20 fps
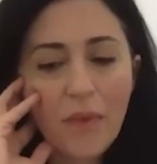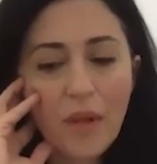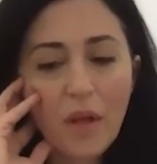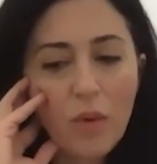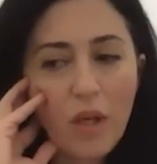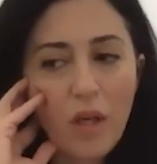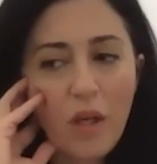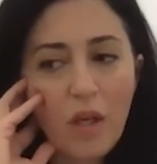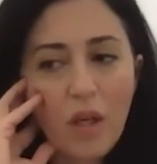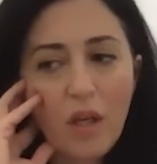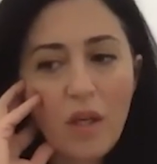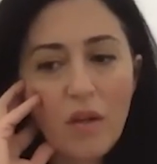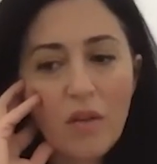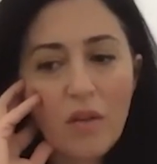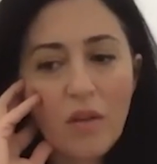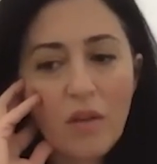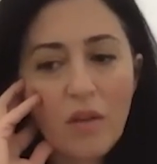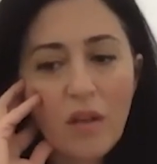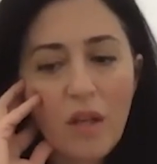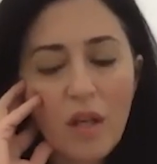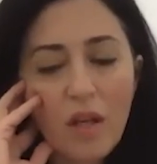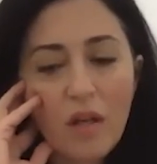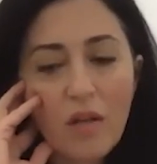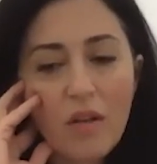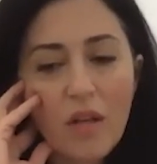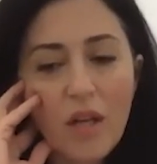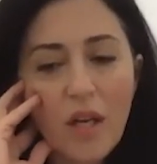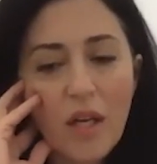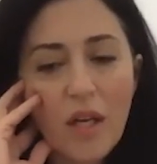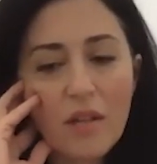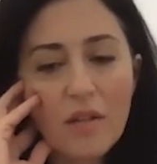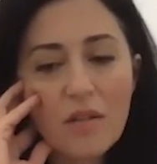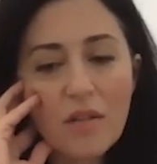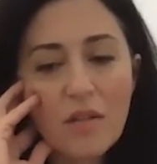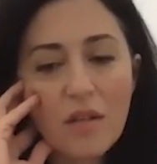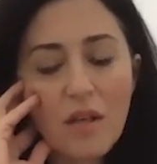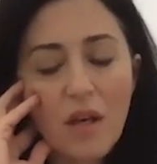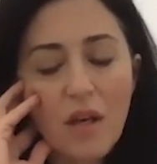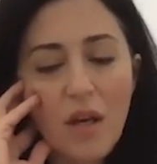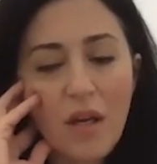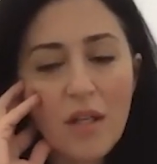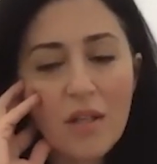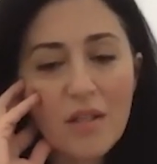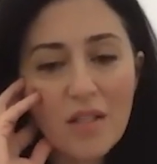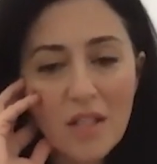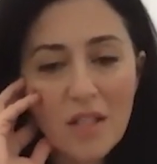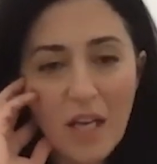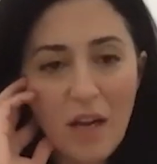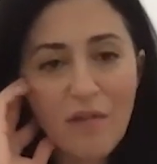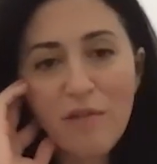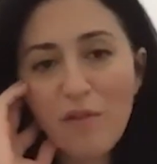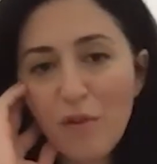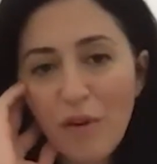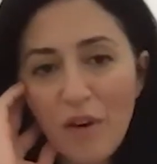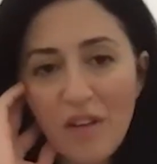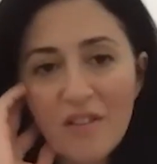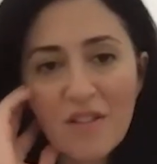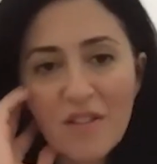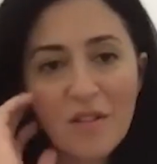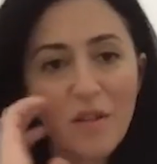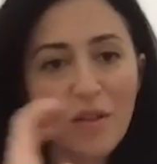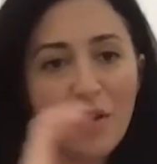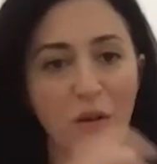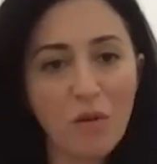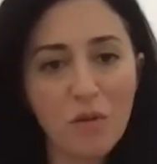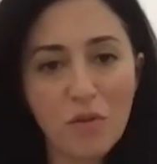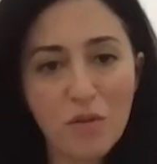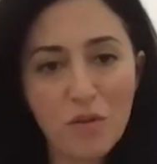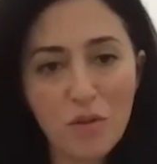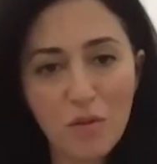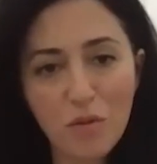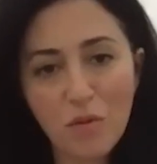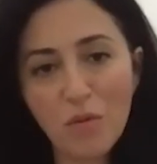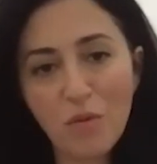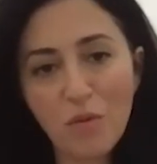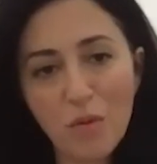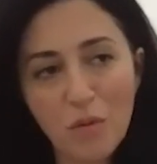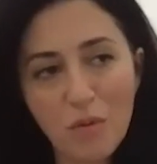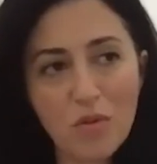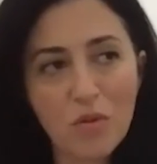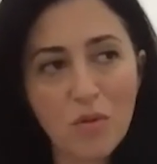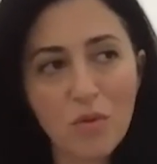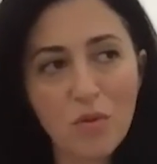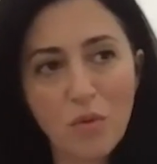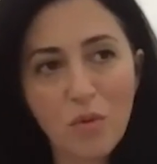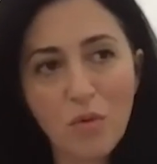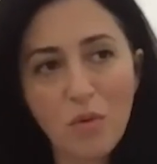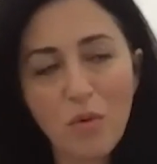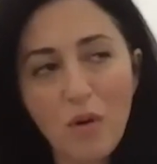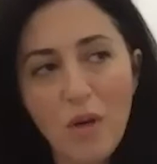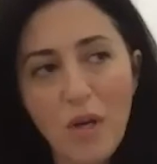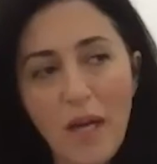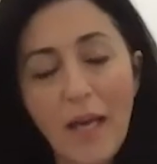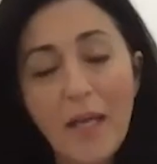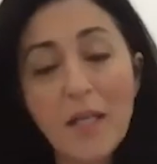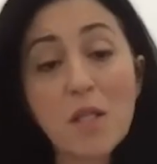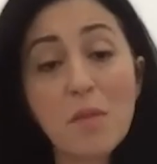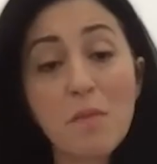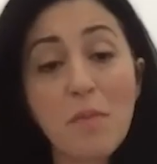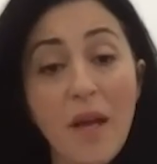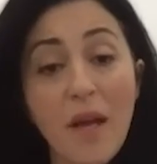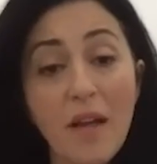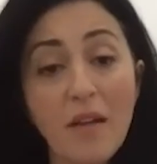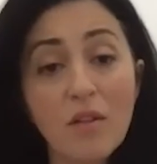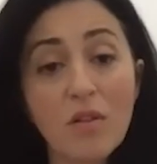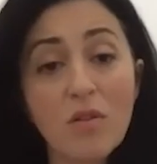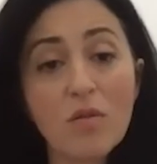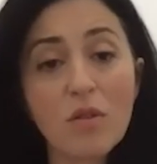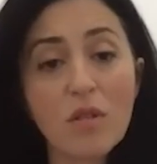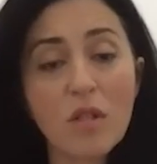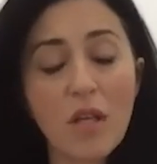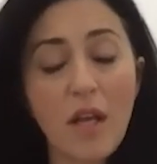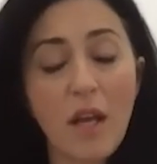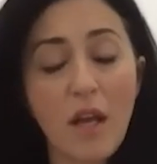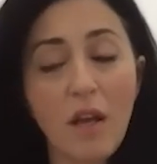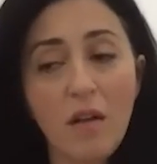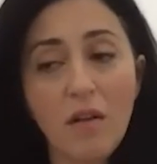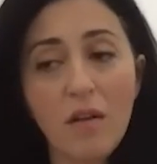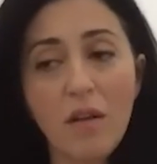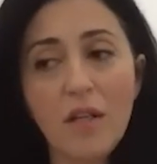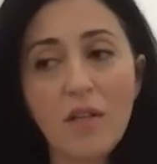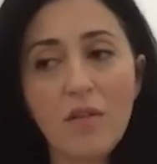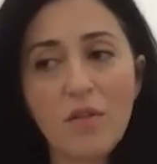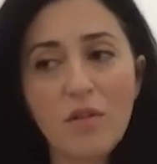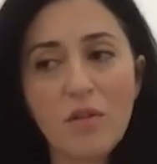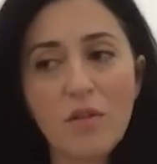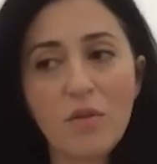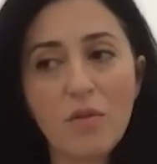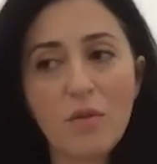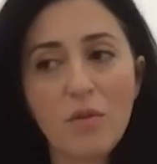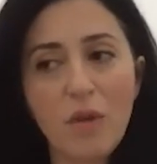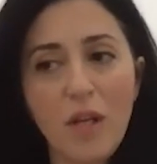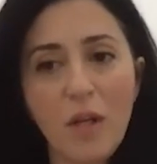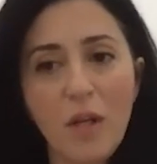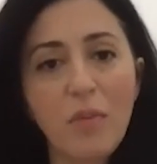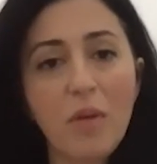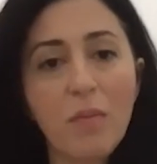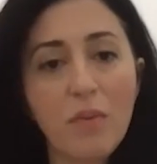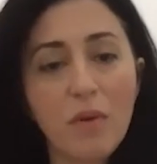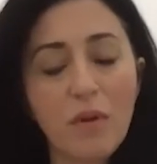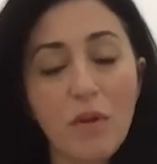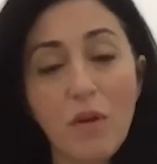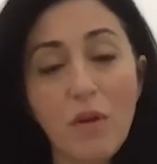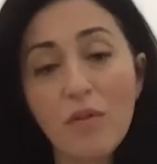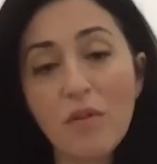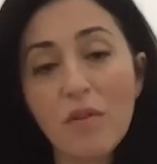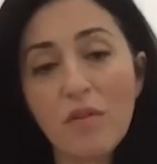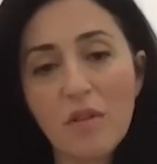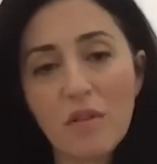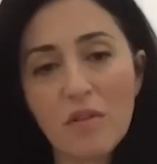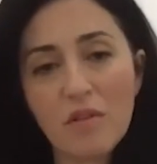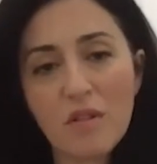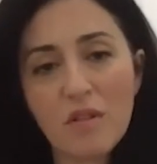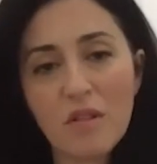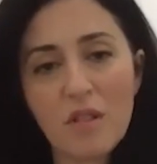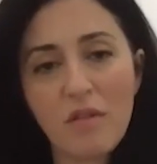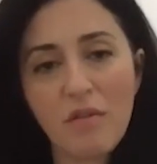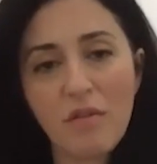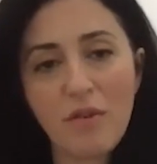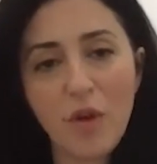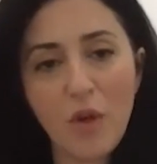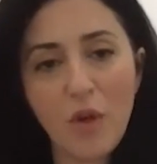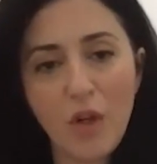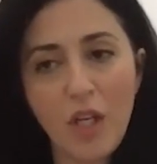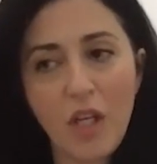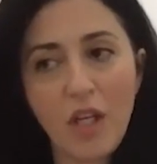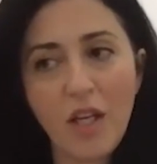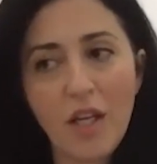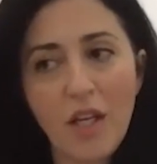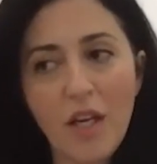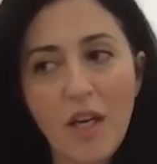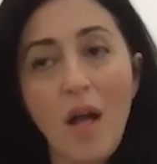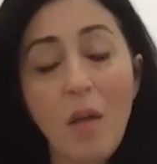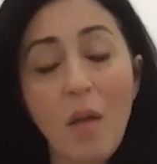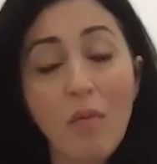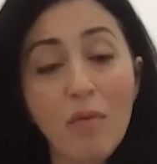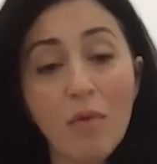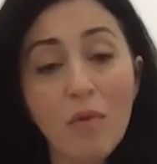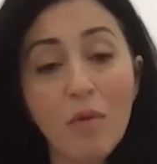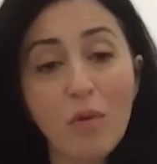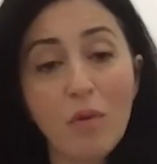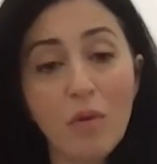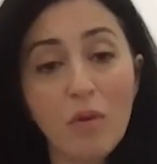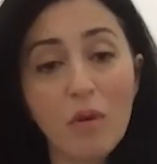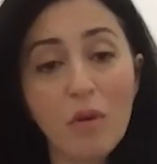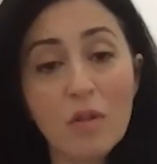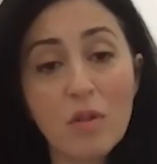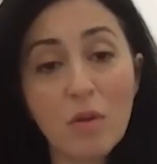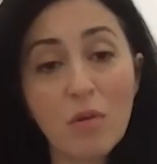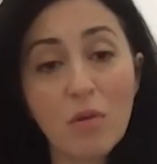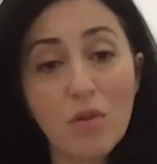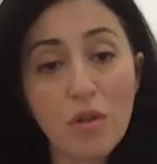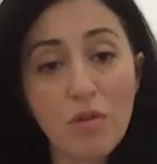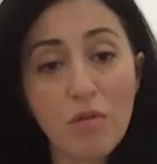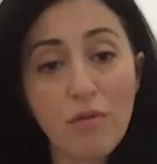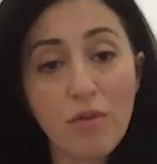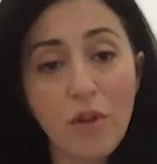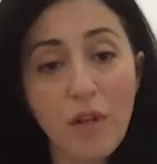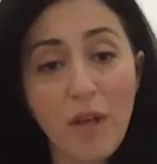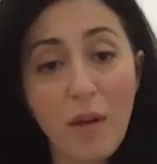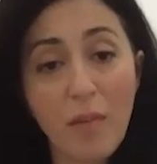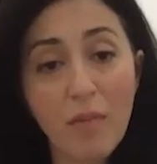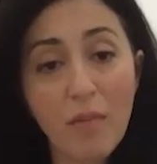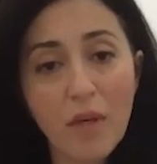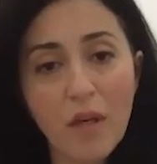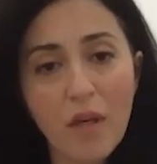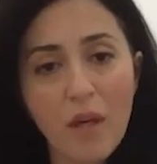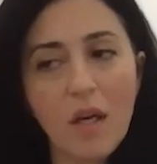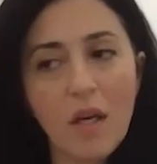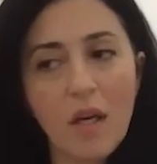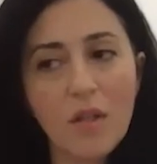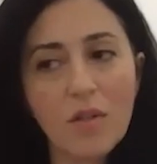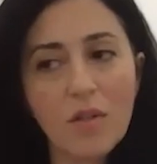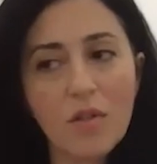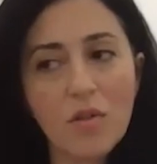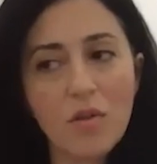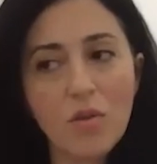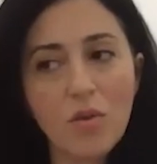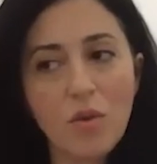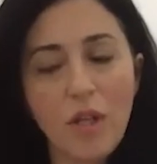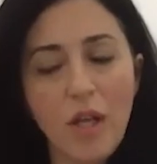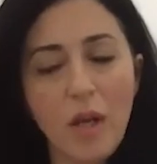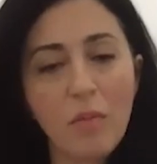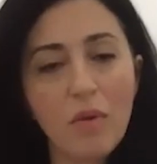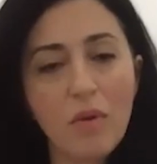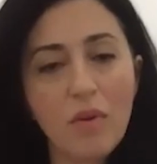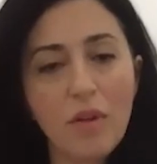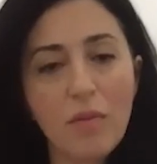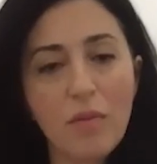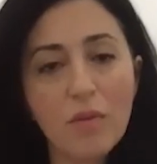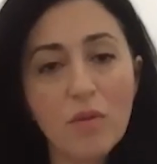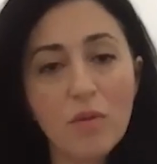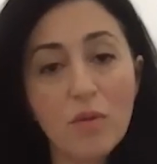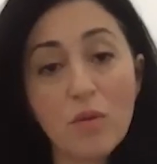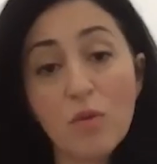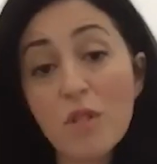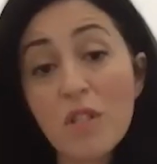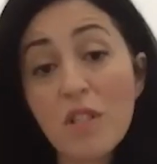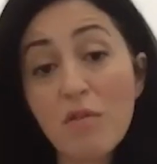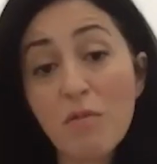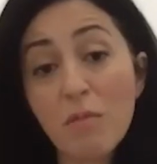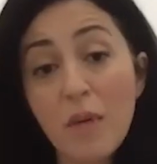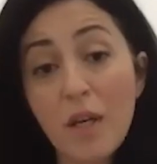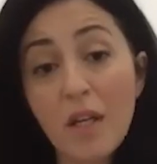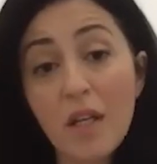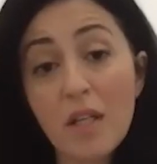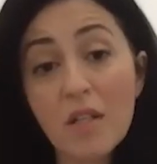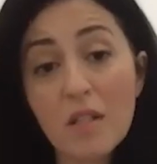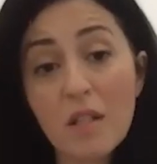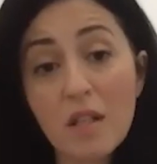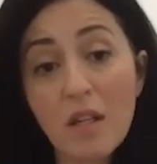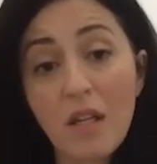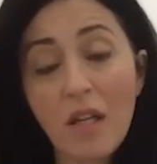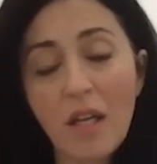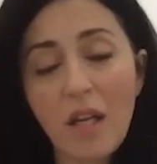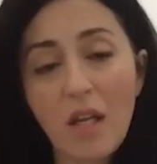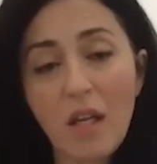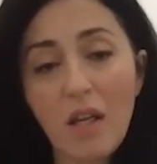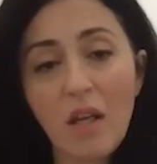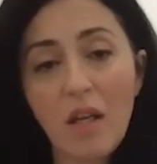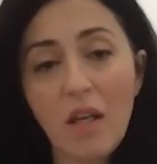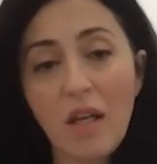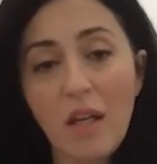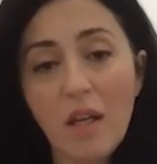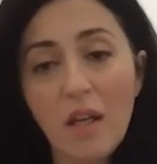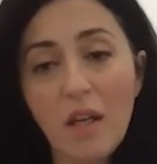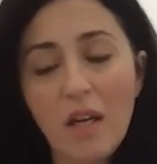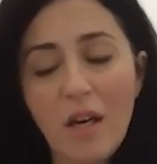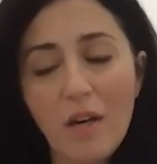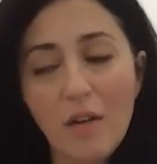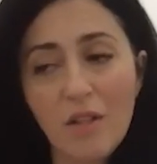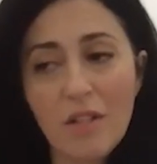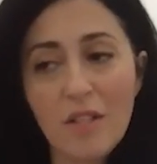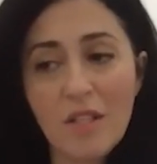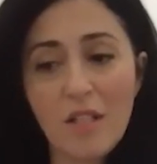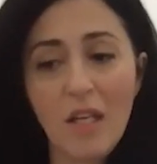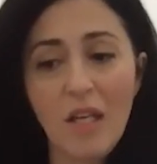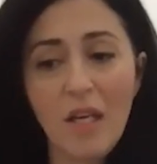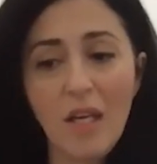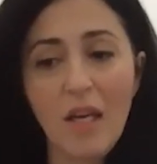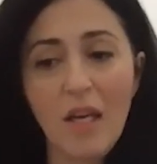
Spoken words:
We think that it's time for us, to expand, to scale, and to let people know that this is a very helpful solution for them, to enable them to receive money instantly in any currency.